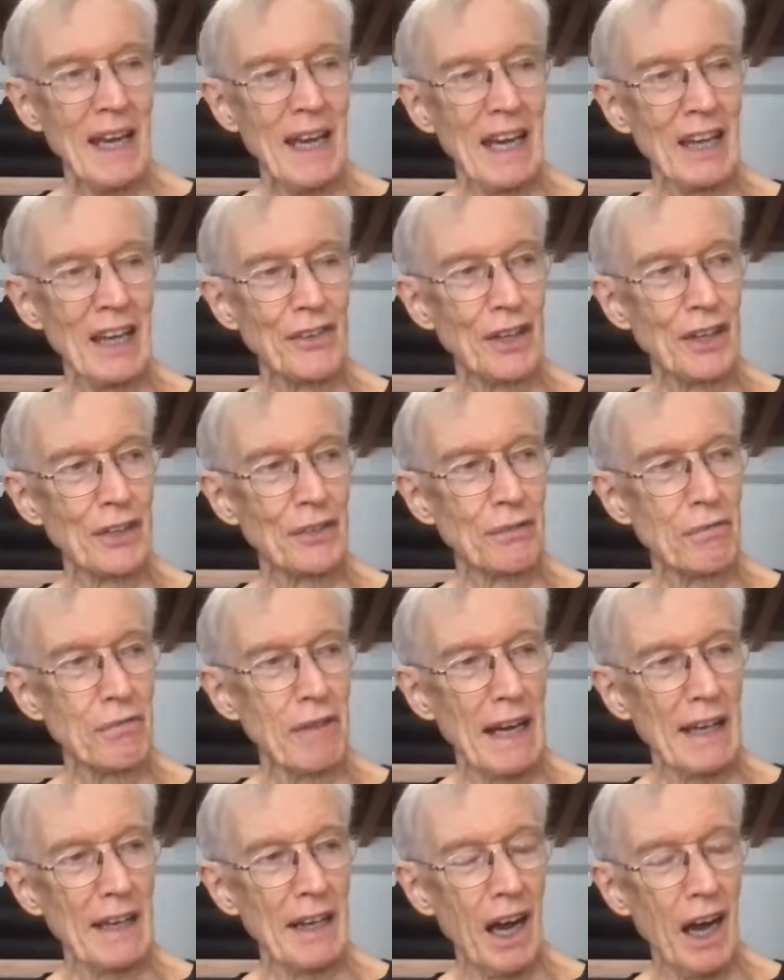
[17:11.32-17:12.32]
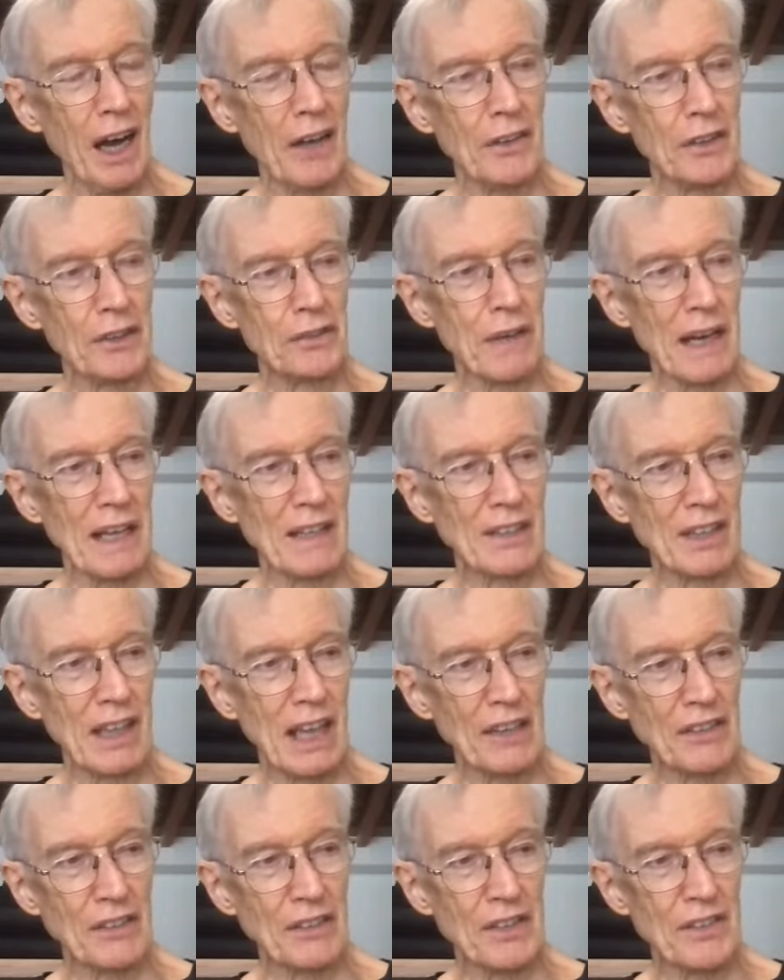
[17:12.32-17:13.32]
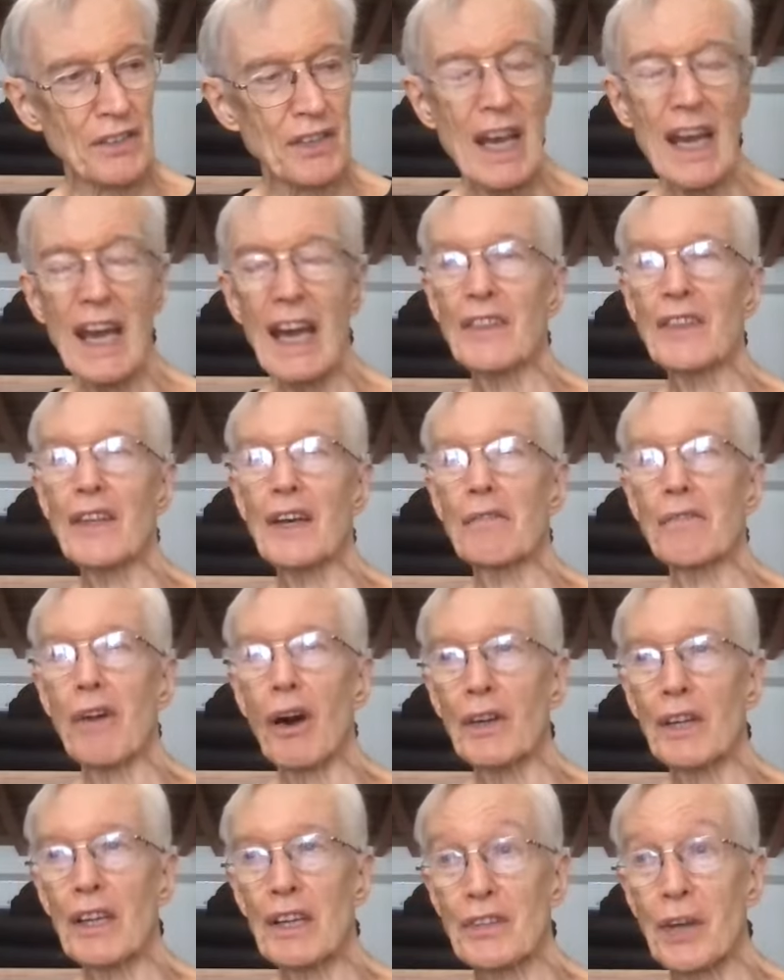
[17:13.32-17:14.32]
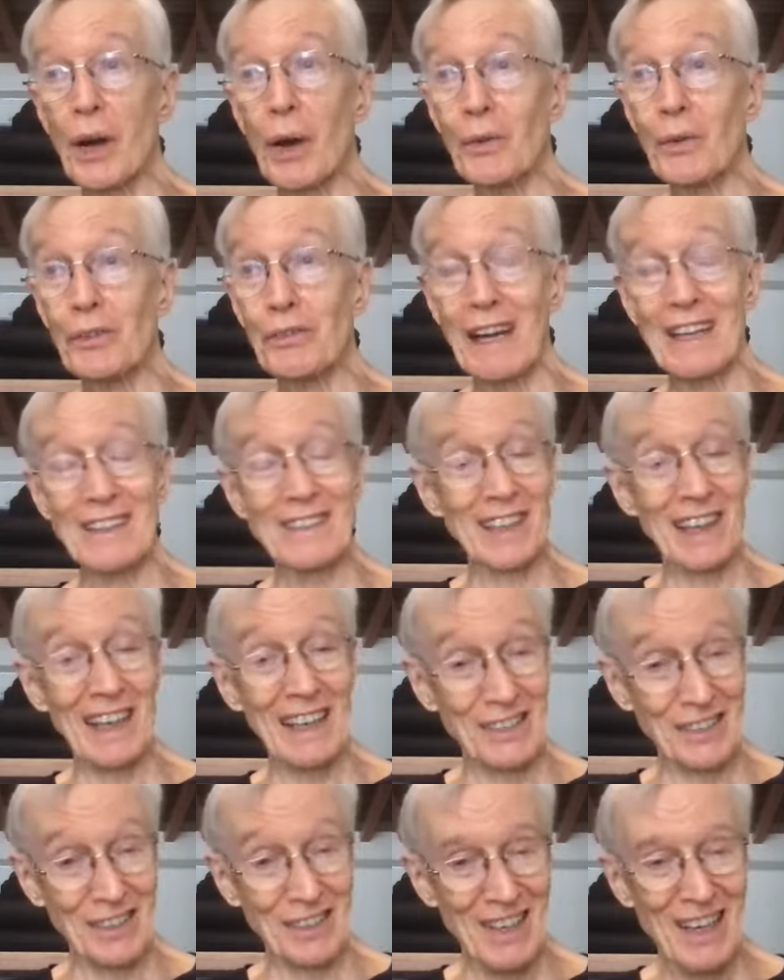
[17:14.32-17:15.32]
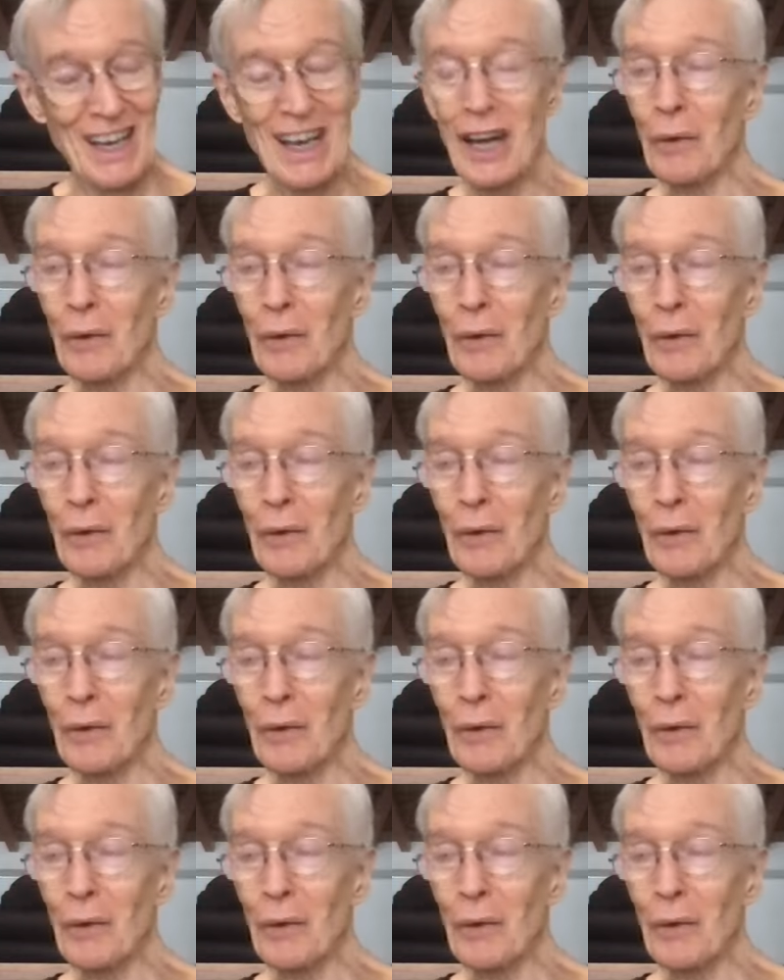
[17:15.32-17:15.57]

he just read other translations and then wrote his own translation